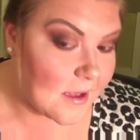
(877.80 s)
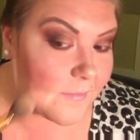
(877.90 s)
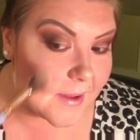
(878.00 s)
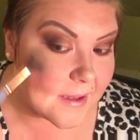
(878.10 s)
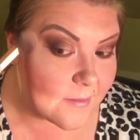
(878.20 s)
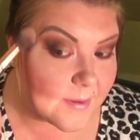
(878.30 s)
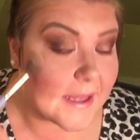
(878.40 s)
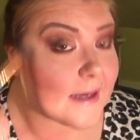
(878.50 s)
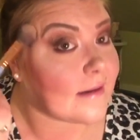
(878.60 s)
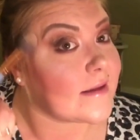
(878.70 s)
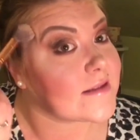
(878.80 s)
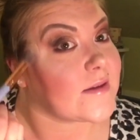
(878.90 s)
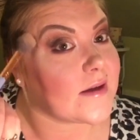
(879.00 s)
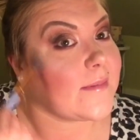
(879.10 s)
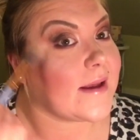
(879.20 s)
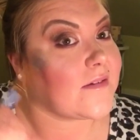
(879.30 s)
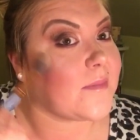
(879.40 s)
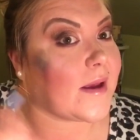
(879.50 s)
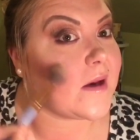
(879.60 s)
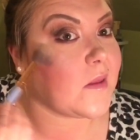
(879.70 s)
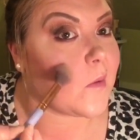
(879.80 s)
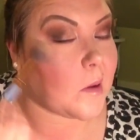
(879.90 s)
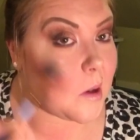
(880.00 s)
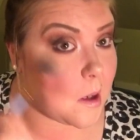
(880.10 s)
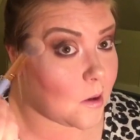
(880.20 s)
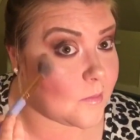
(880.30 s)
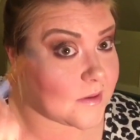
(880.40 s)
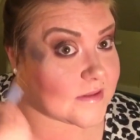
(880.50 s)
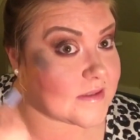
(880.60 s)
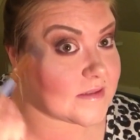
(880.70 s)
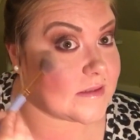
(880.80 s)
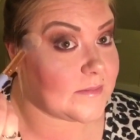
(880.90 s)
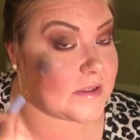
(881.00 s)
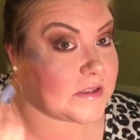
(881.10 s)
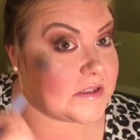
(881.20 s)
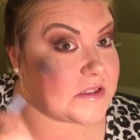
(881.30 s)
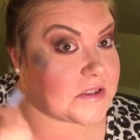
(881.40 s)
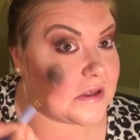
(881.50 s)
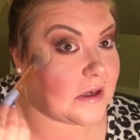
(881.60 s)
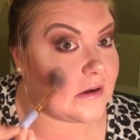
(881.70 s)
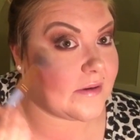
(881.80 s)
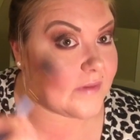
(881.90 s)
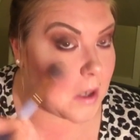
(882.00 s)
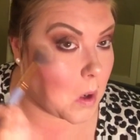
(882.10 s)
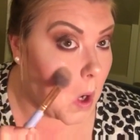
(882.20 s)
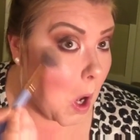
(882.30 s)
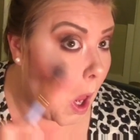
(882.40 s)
I might hit pan on this one. I might have to buy another one. I hope this isn't limited edition. I don't even know.